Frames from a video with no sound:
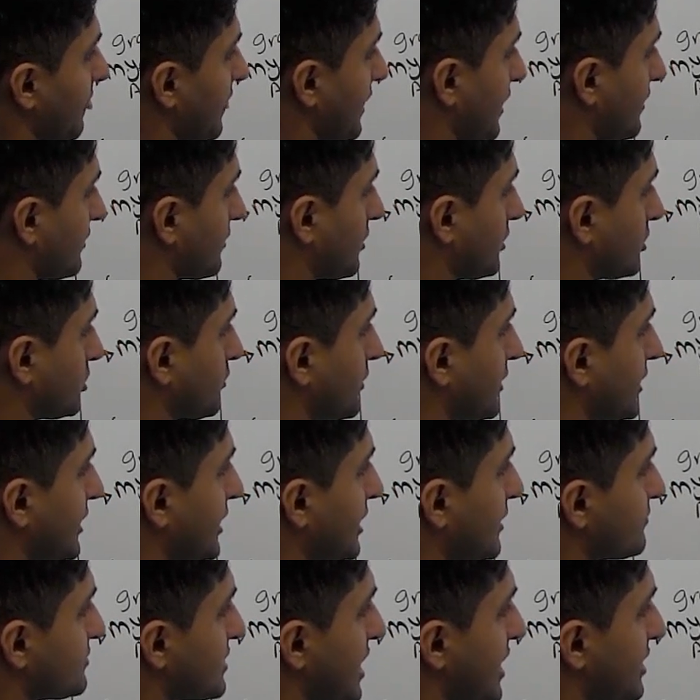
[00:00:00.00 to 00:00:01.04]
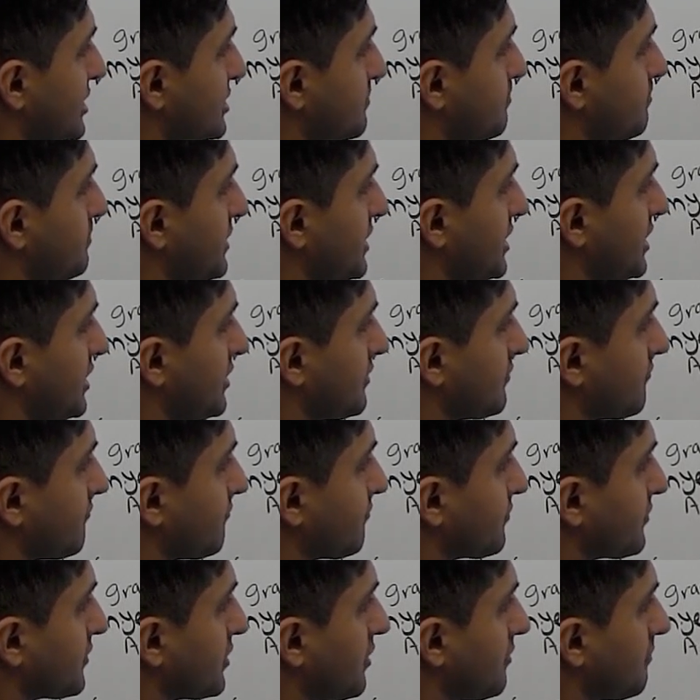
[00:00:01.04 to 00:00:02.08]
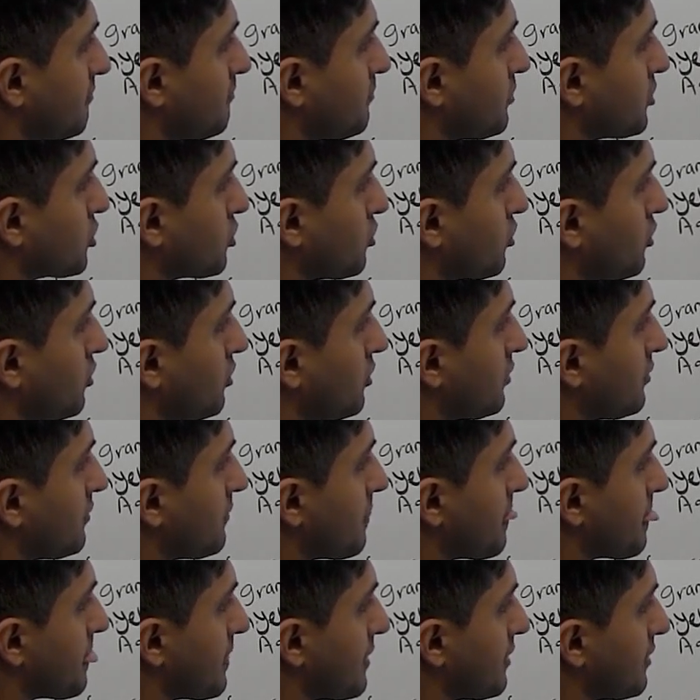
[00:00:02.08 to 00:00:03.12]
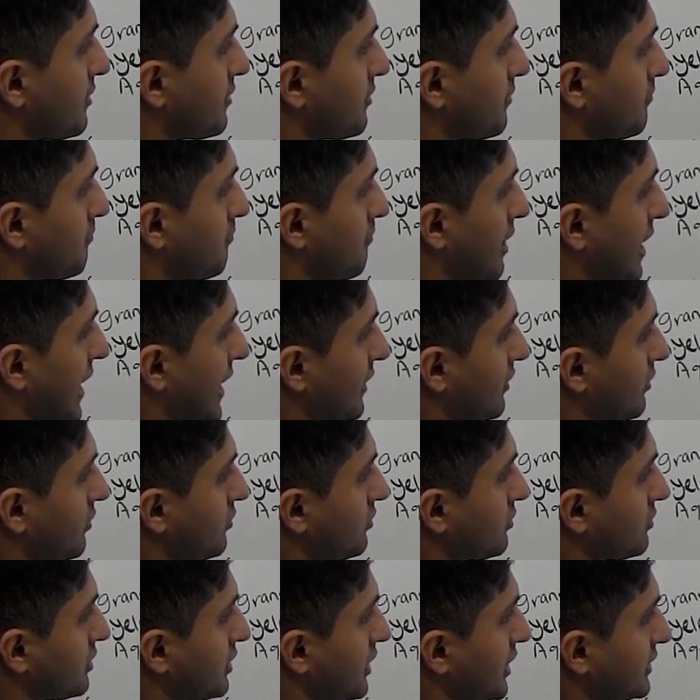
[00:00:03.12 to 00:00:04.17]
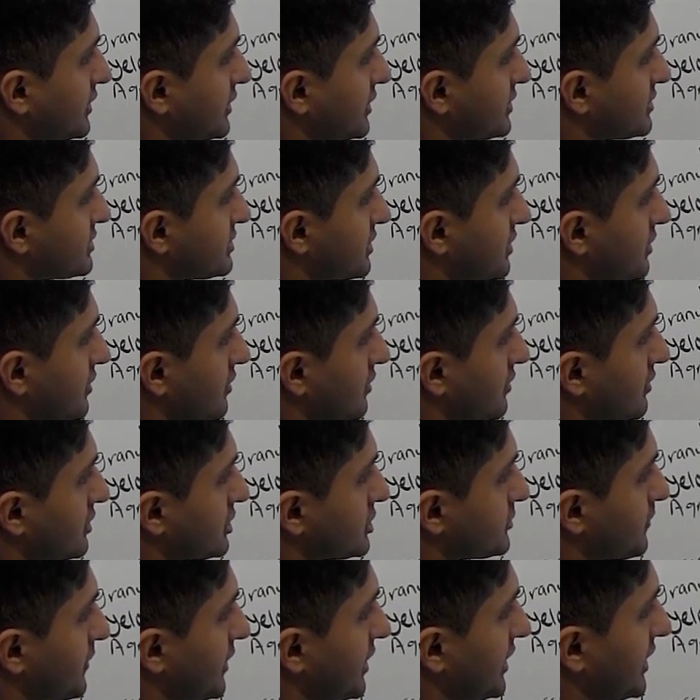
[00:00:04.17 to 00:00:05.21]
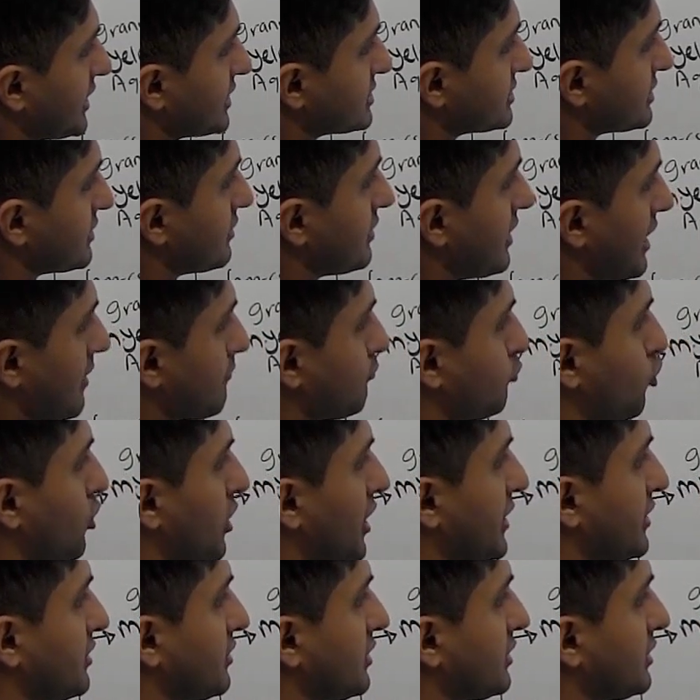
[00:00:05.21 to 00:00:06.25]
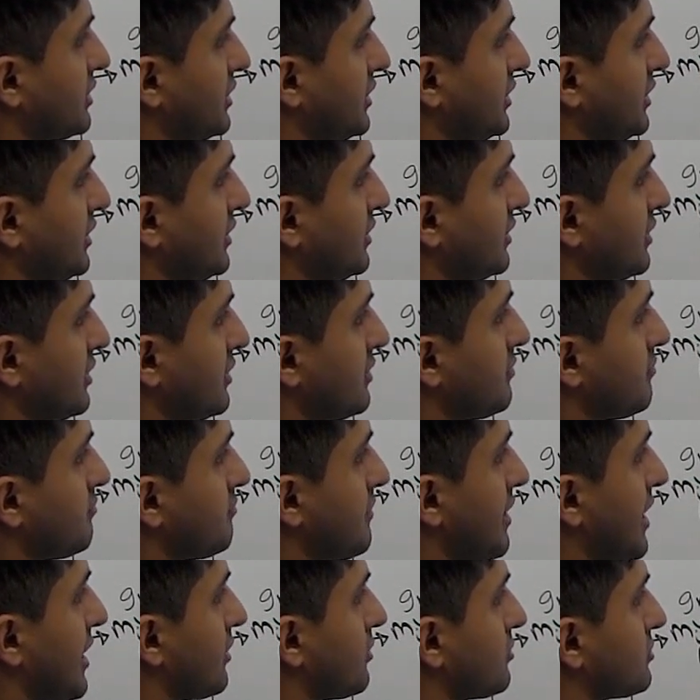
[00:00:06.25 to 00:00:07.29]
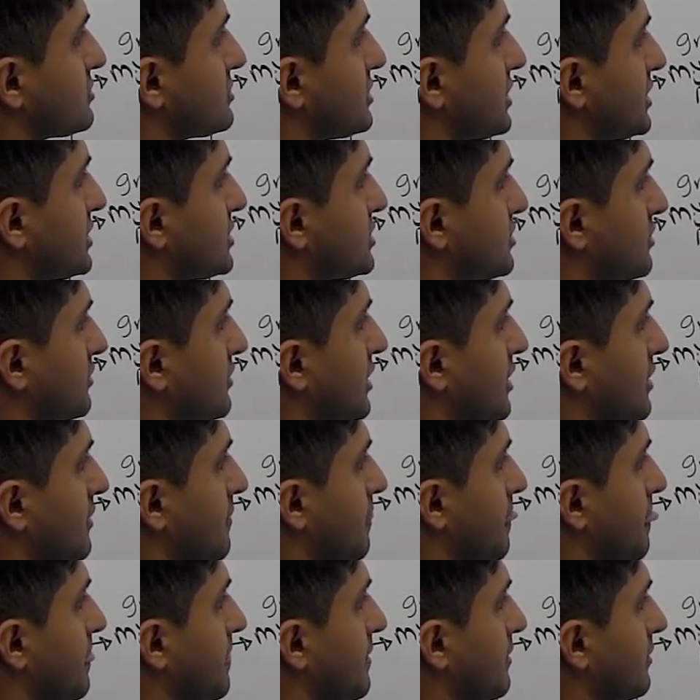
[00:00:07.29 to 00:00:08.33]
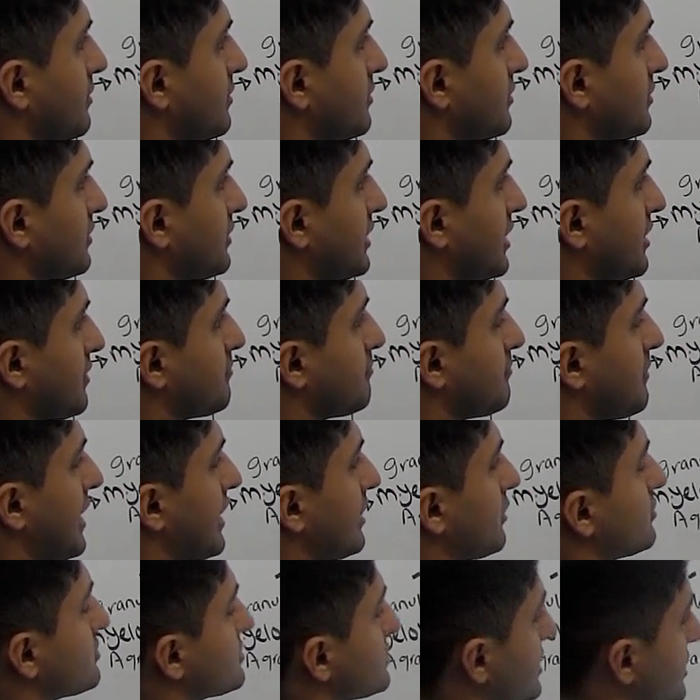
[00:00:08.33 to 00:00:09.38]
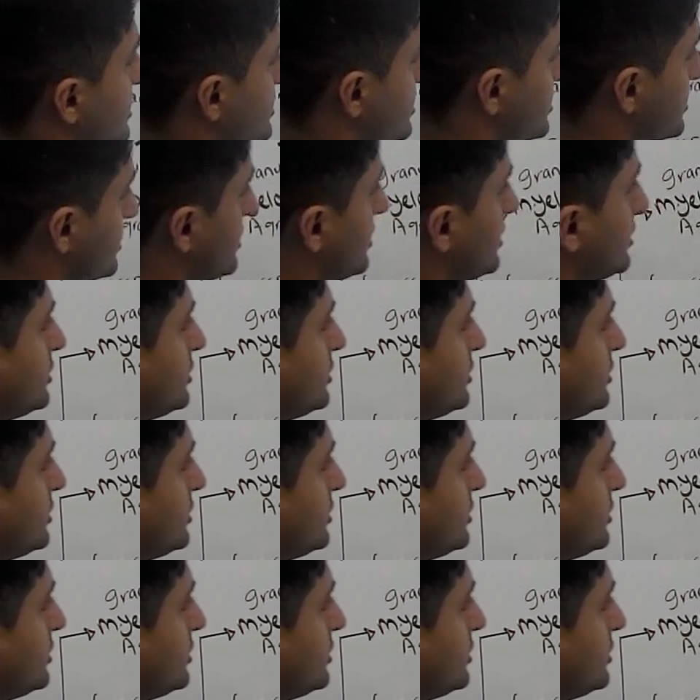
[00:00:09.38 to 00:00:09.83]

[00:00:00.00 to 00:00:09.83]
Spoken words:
And the other one it gives is B-pro myelo, I think it's spelling as MY, not E, myelocytes, okay? Yeah, myelocytes.